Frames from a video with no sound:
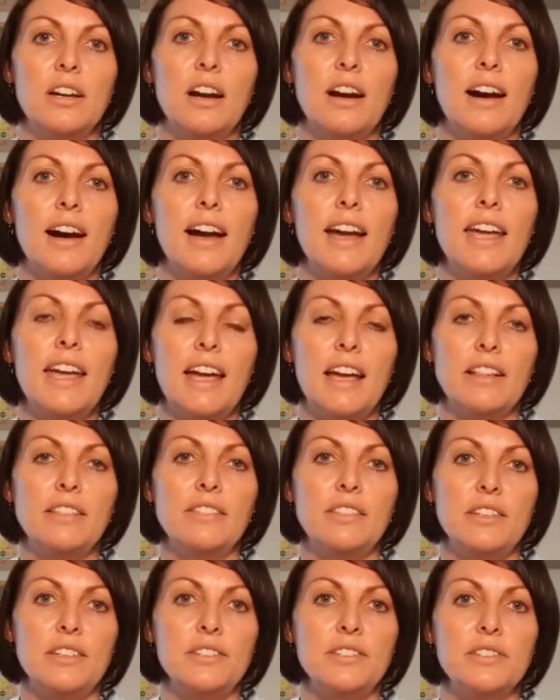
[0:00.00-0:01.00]
I had
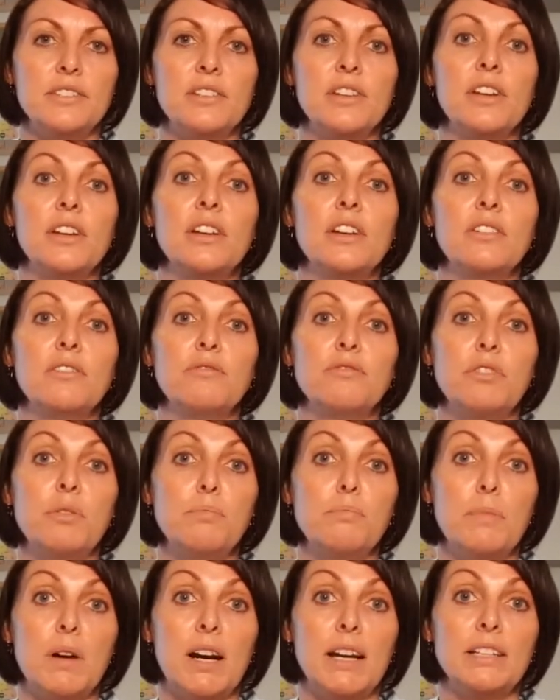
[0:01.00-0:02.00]
this for
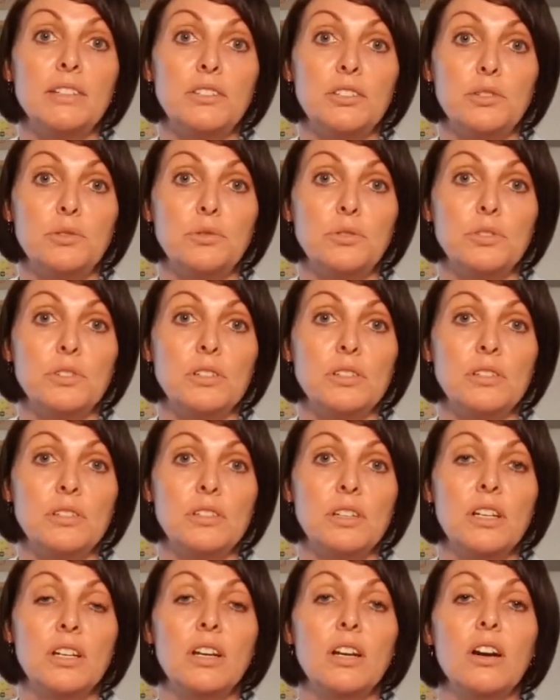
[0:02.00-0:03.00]
my children,
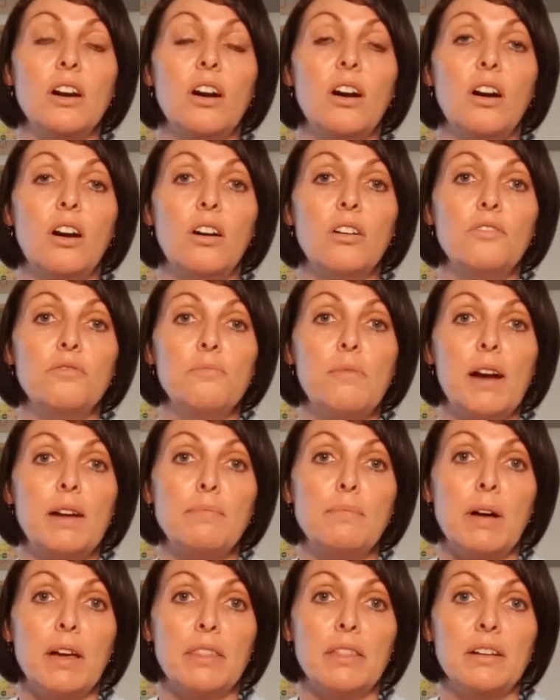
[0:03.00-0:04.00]
of my
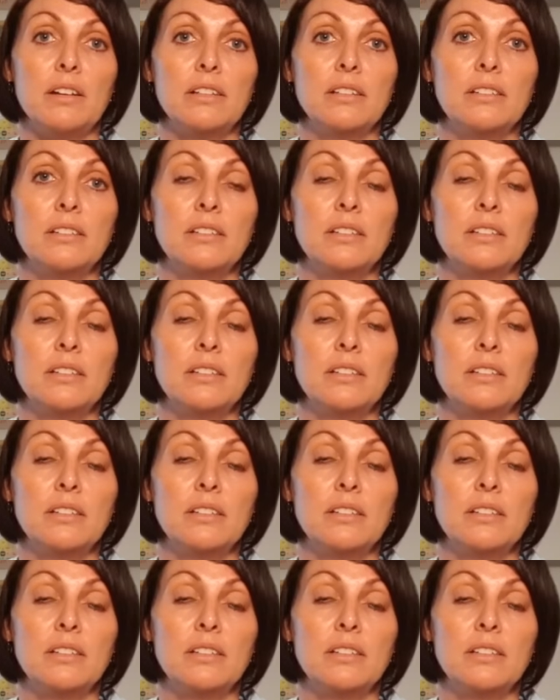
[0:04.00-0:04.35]
mother.